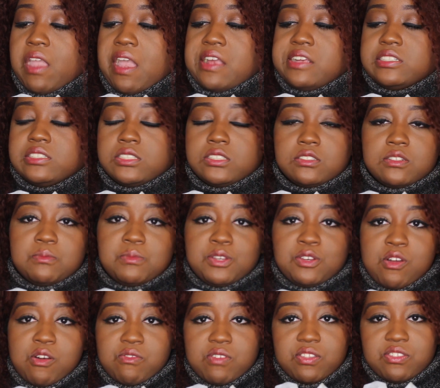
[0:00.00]
And then let me
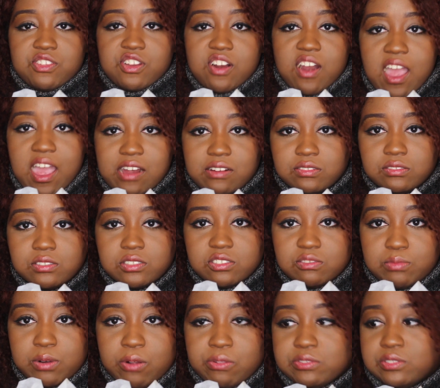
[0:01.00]
know that they're out of
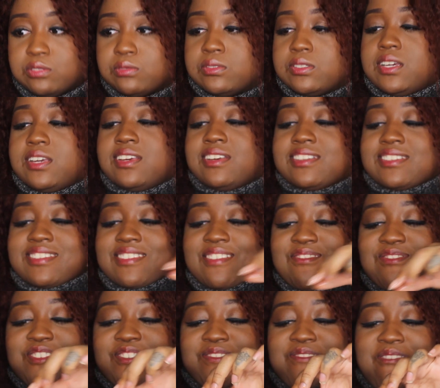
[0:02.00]
boneless wings.
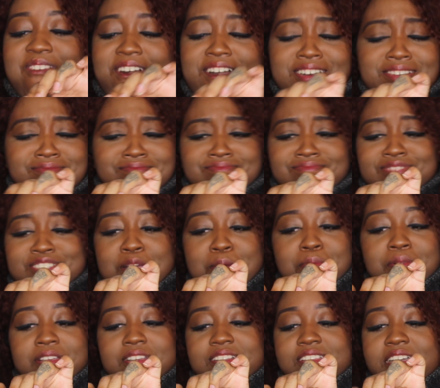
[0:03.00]

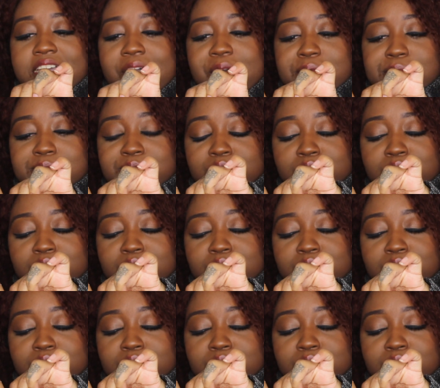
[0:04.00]
Completely out.